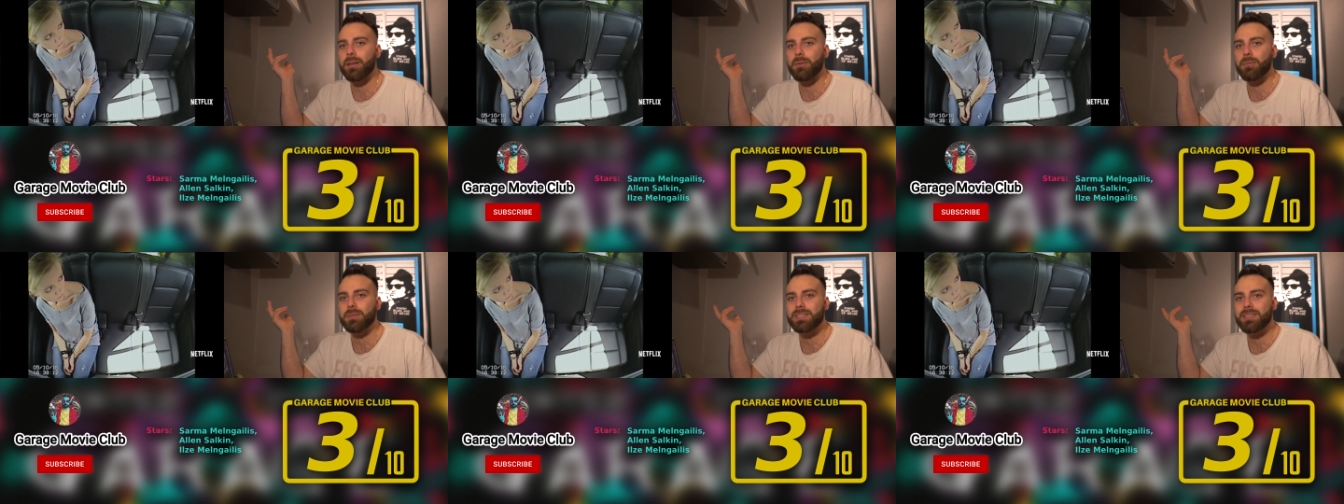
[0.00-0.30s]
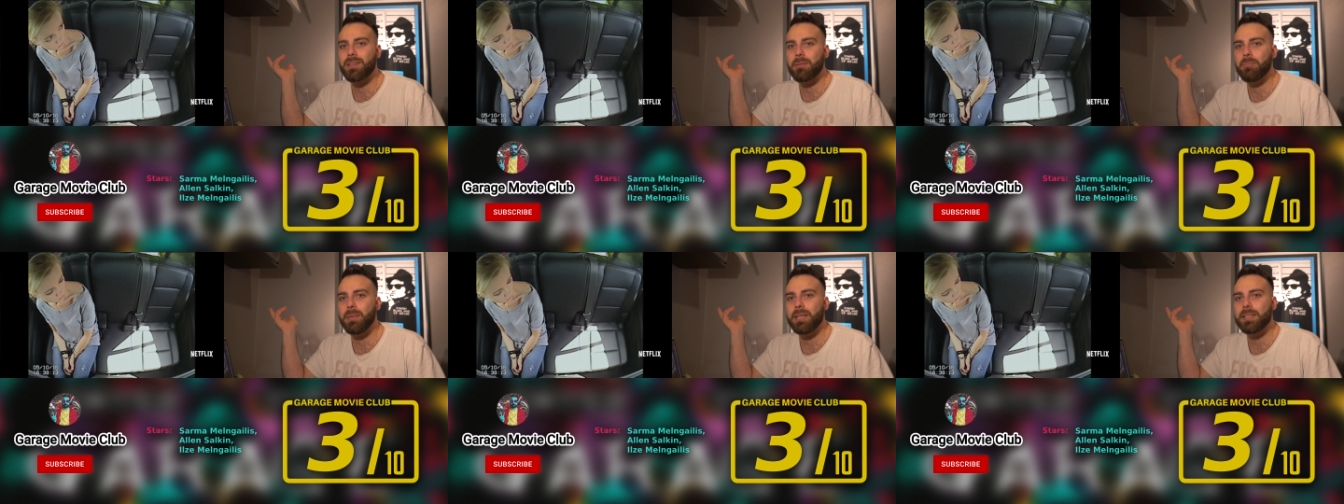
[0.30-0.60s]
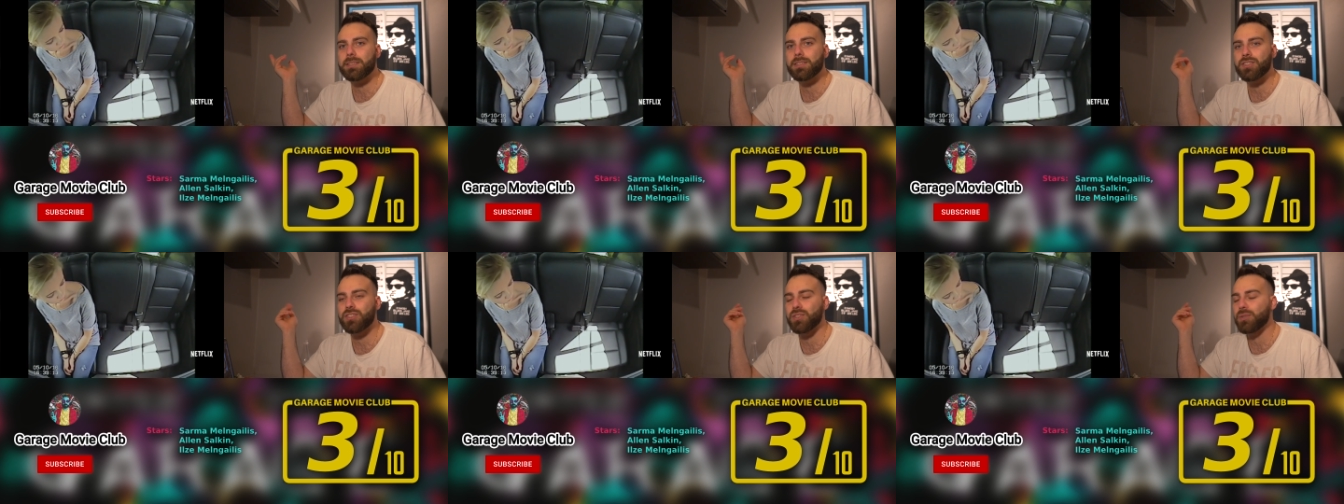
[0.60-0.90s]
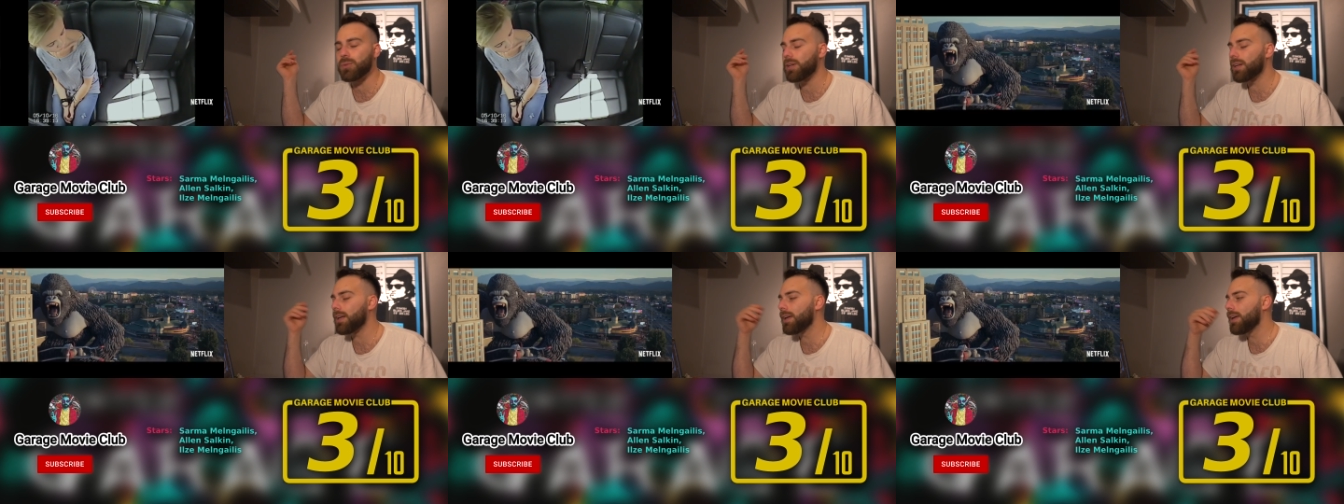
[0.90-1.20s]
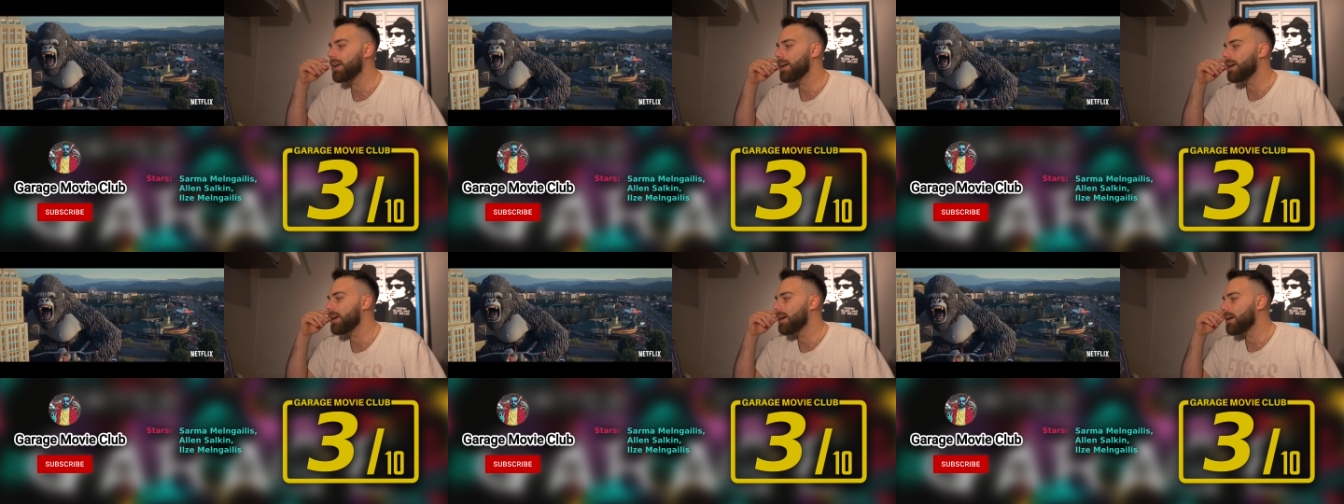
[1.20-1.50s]
What's the meat suit?
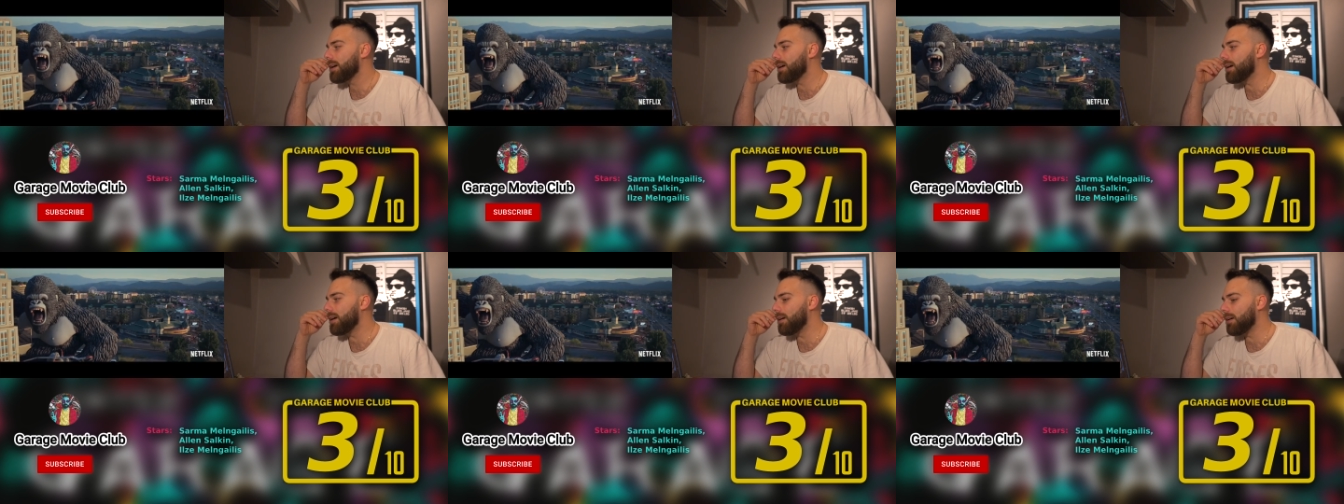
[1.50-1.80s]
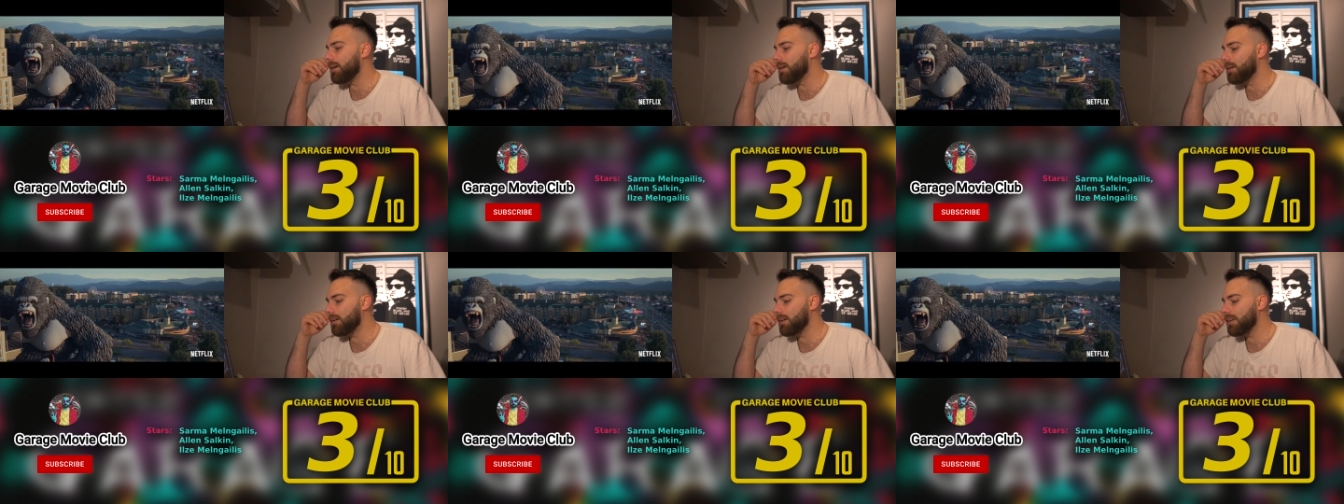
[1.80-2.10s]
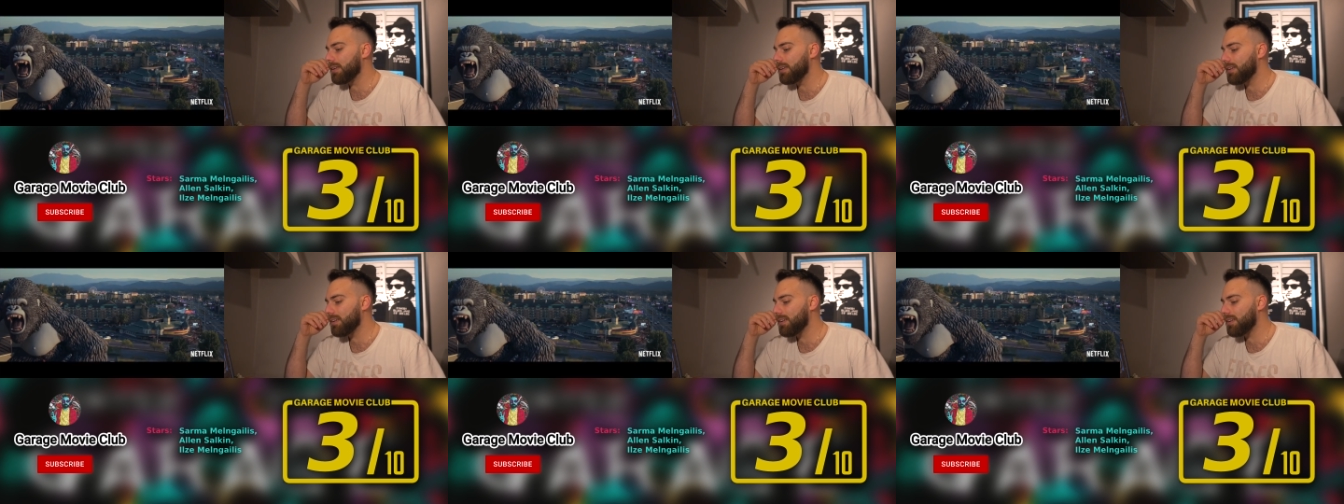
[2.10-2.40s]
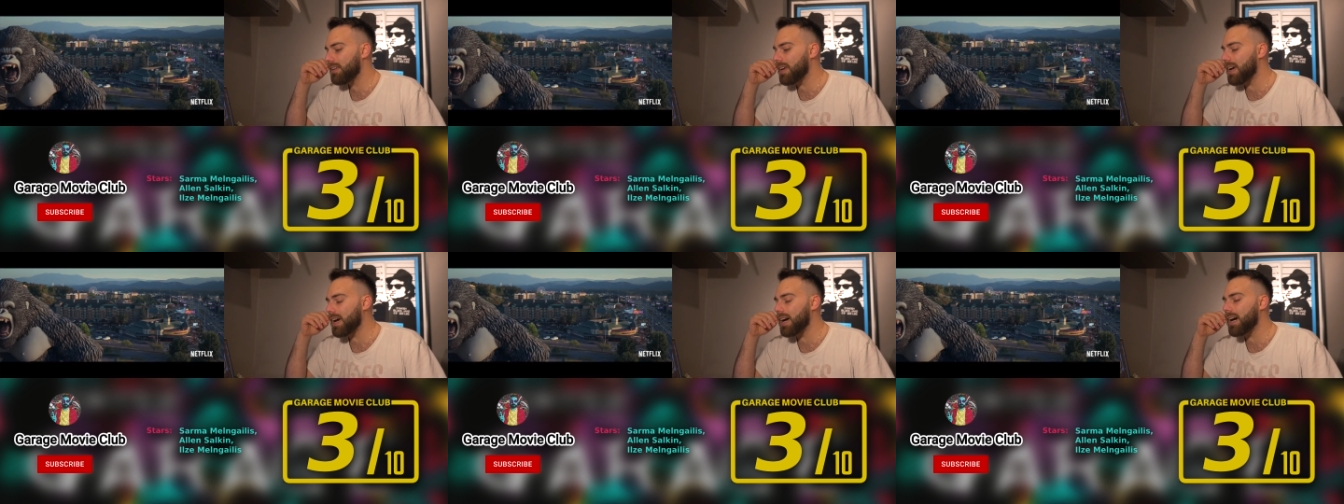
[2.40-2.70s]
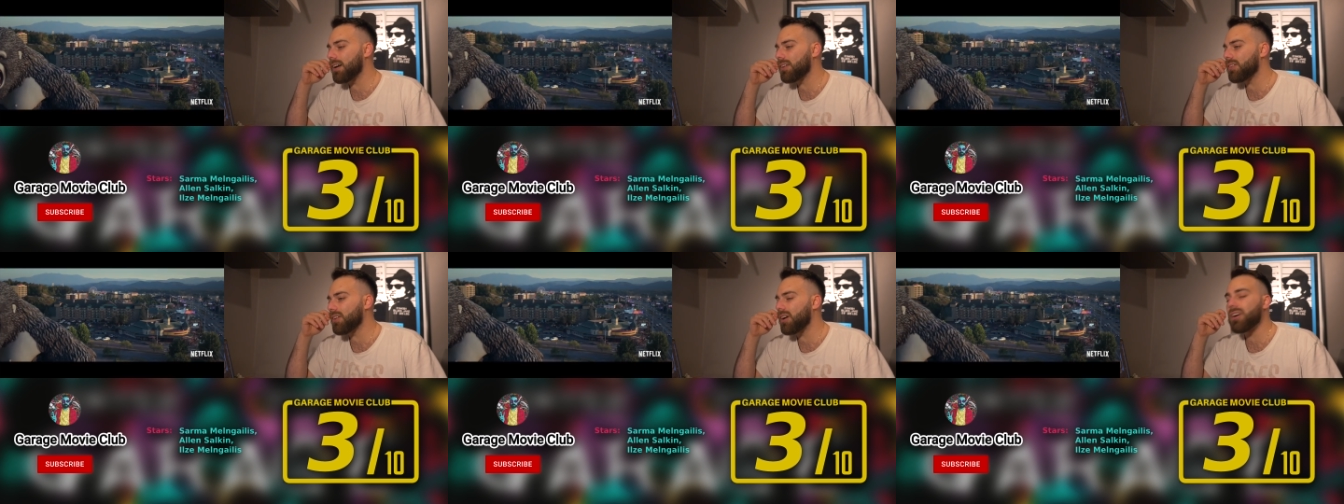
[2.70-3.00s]

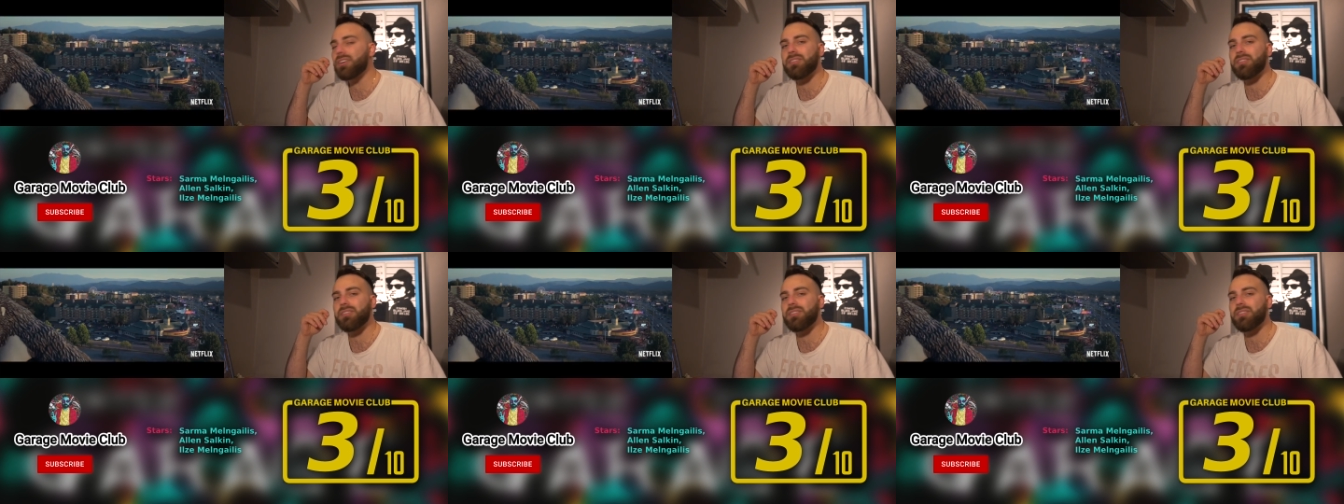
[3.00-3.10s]
Yeah, a lot